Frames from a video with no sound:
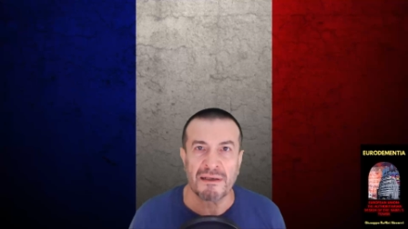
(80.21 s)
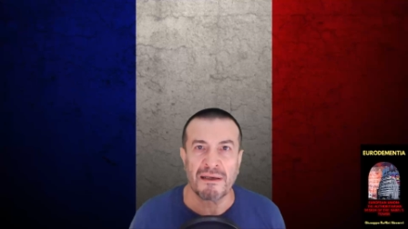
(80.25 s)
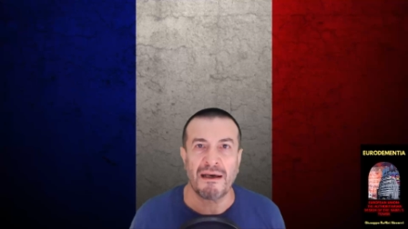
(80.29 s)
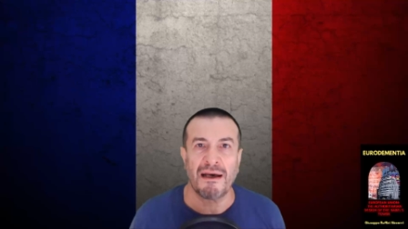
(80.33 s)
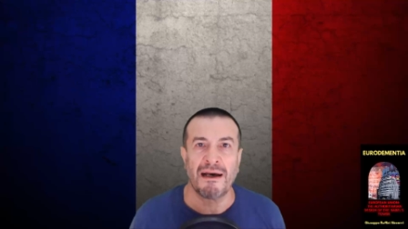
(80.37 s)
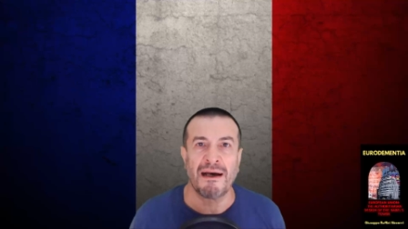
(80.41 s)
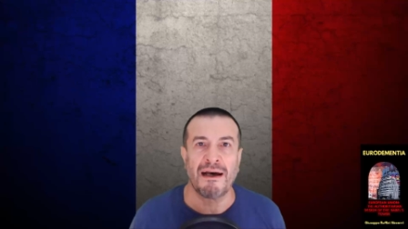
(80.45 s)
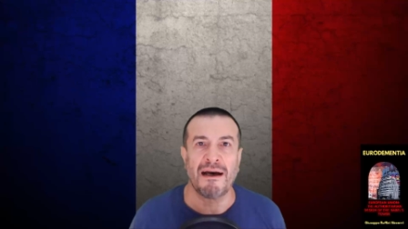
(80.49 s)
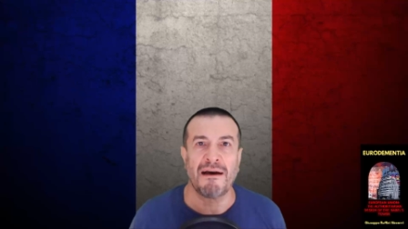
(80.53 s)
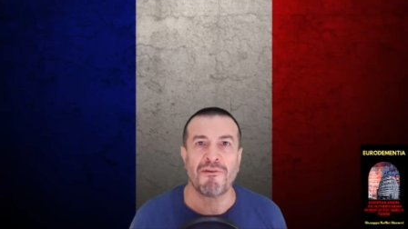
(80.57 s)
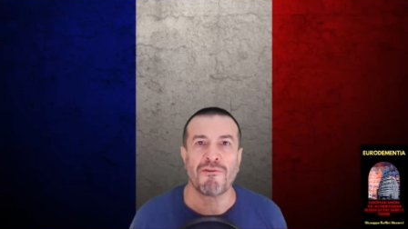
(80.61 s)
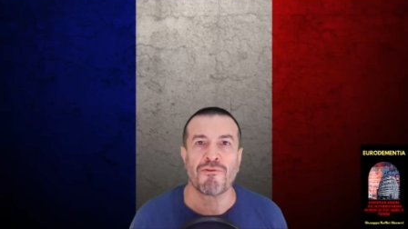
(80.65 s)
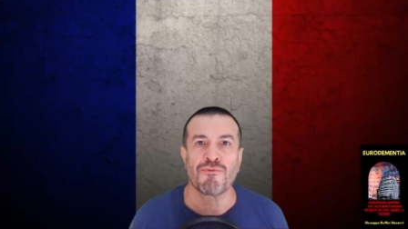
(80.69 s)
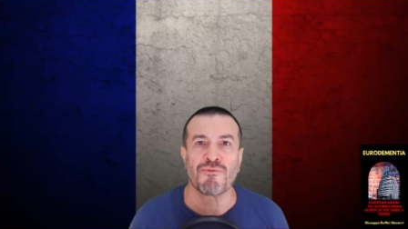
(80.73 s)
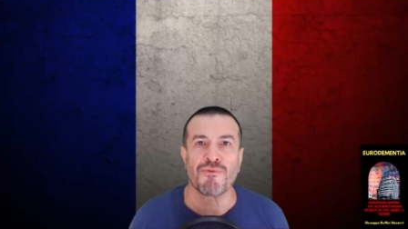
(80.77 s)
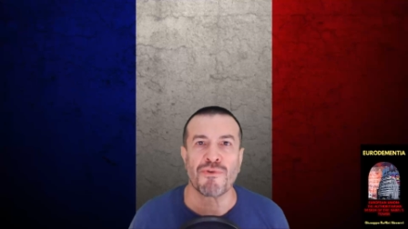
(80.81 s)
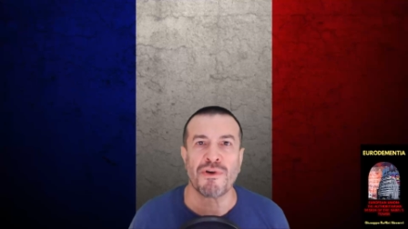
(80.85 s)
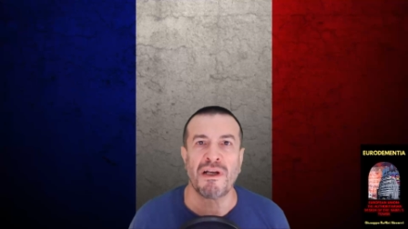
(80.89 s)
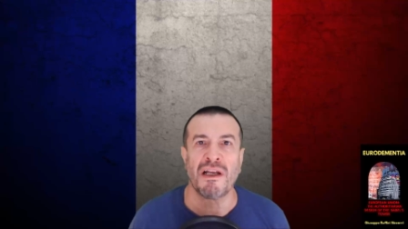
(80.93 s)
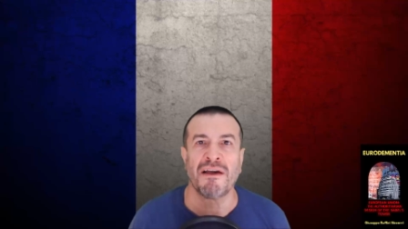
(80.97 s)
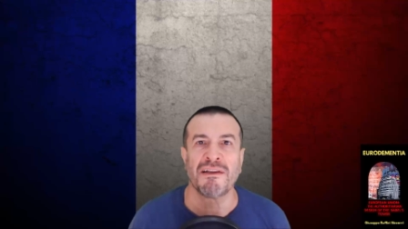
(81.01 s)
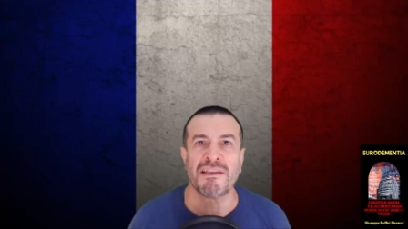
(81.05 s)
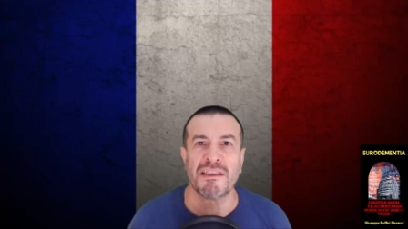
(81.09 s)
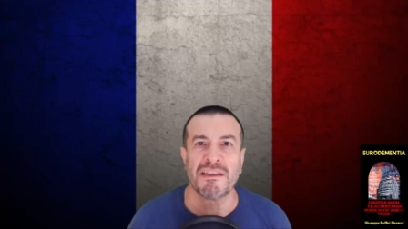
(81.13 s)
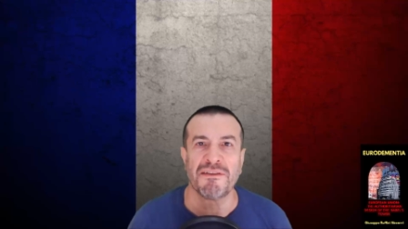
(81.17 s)
a
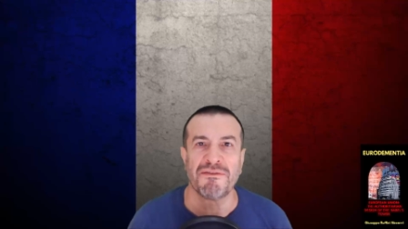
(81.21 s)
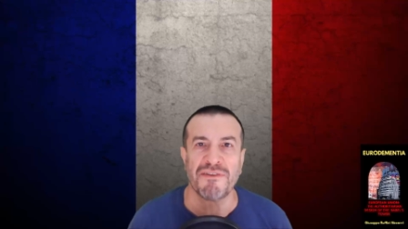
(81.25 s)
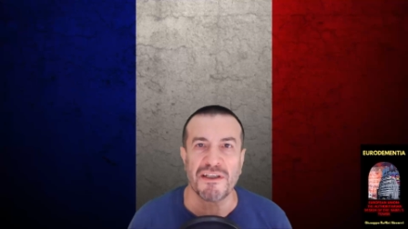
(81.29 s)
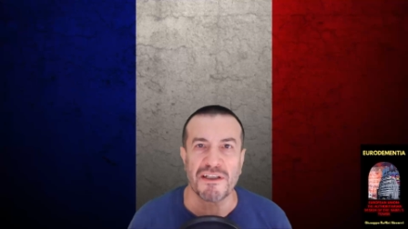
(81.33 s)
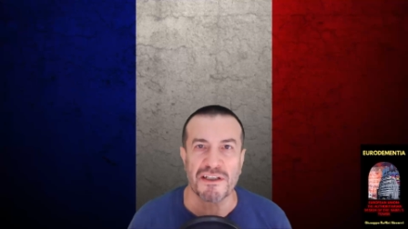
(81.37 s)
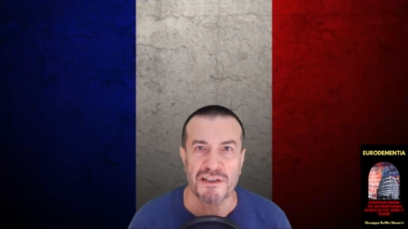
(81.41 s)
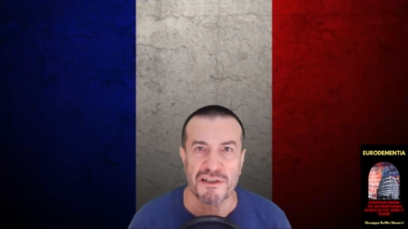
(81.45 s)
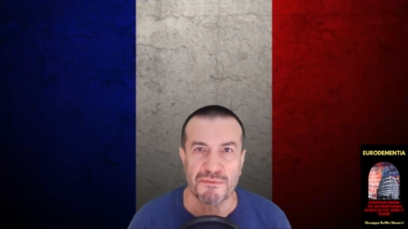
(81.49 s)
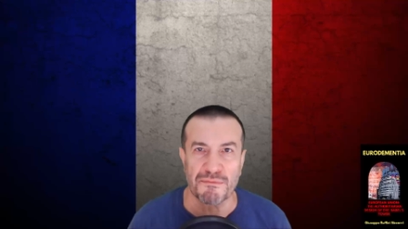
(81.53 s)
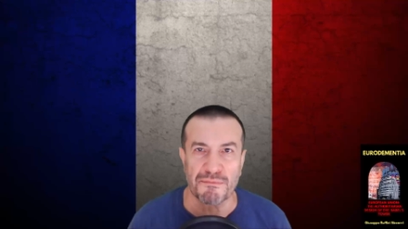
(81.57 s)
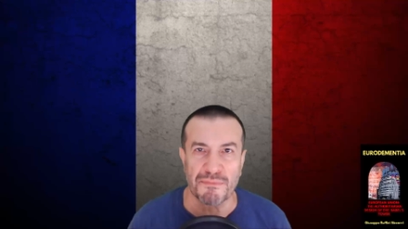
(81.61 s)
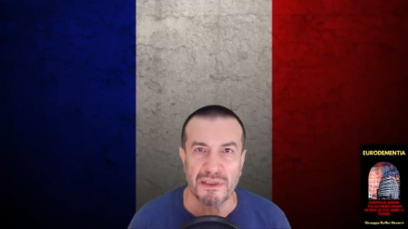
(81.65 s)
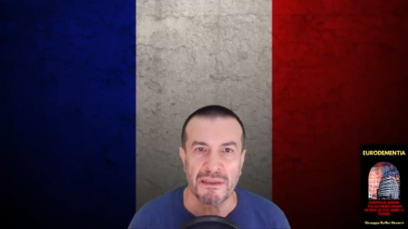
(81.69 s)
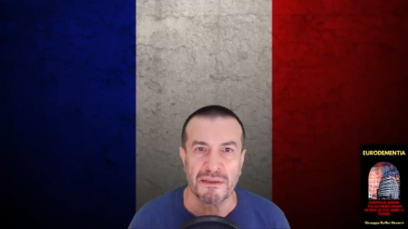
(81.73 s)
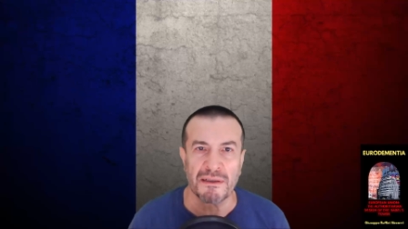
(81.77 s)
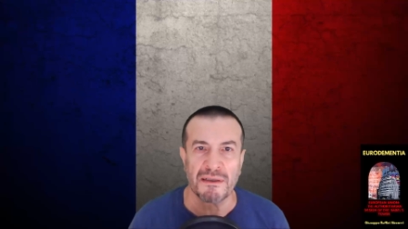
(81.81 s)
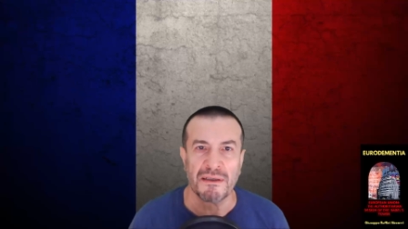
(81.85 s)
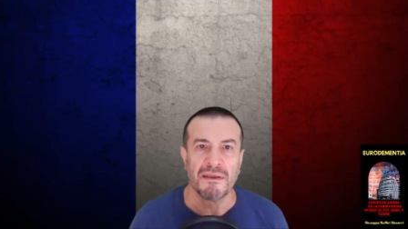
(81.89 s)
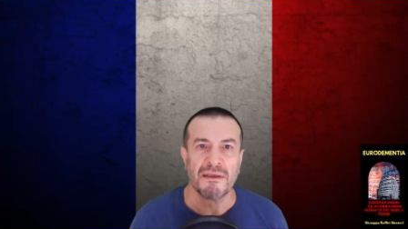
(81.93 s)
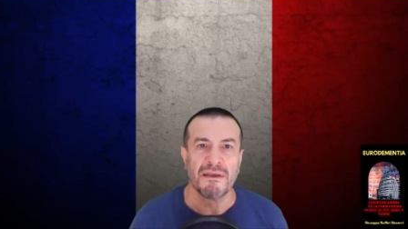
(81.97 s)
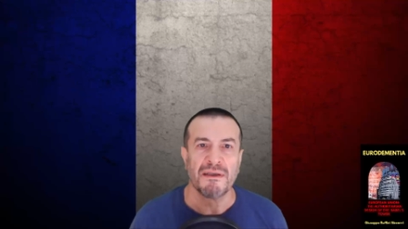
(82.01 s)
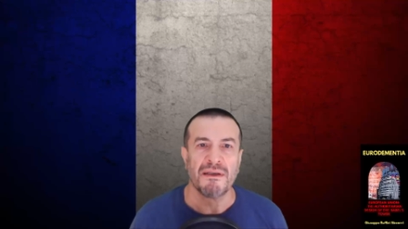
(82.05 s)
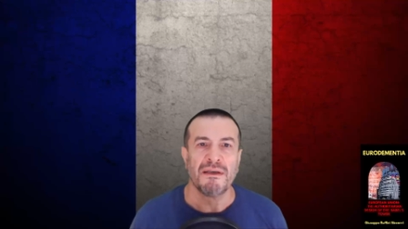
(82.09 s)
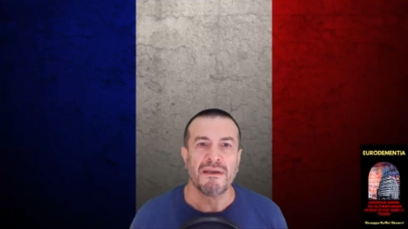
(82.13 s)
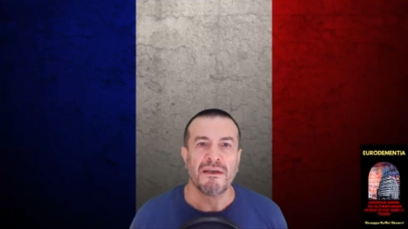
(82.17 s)
relativism
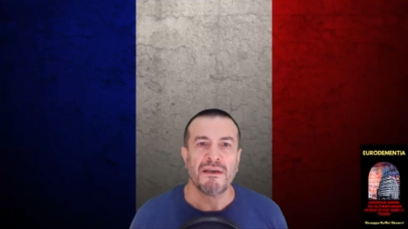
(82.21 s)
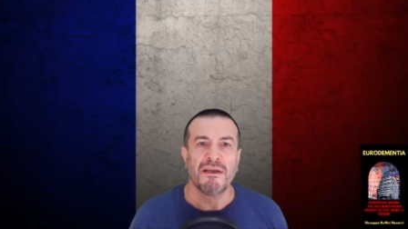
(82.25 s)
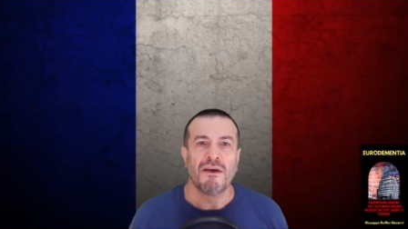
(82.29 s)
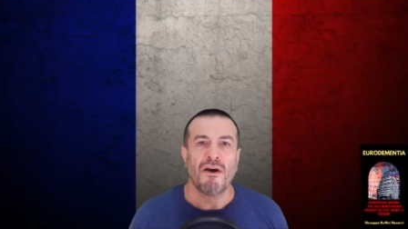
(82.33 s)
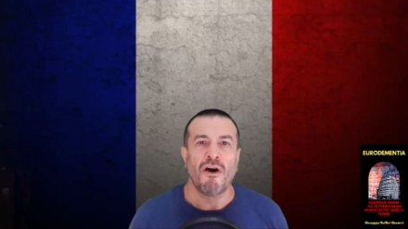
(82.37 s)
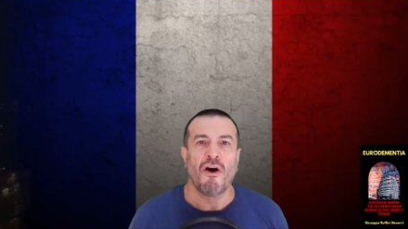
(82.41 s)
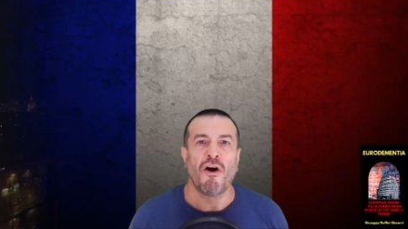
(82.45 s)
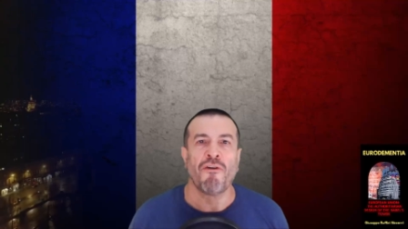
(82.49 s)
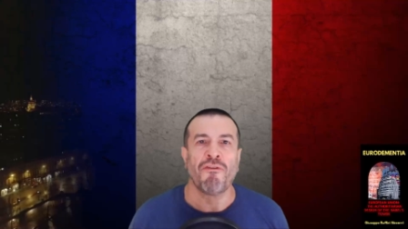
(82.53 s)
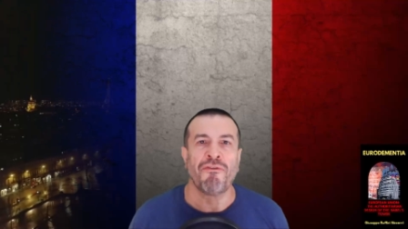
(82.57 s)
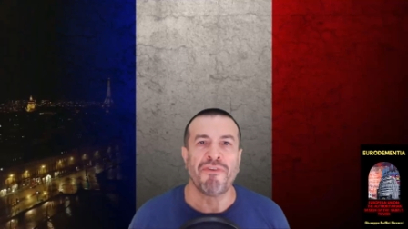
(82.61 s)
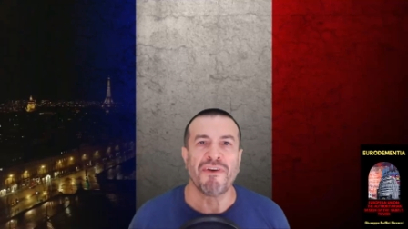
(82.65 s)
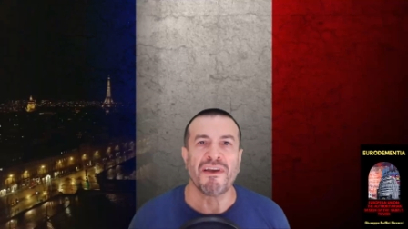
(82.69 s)
of